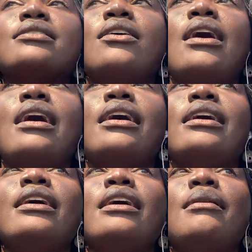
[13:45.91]
So
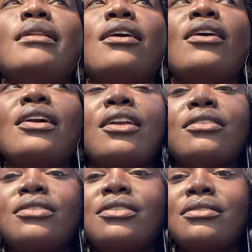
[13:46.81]
I'm like, oh, can
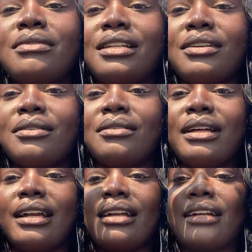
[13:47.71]
you turn the radio,
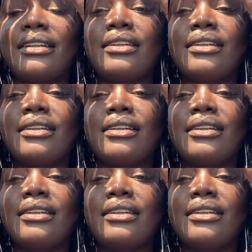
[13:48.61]
like,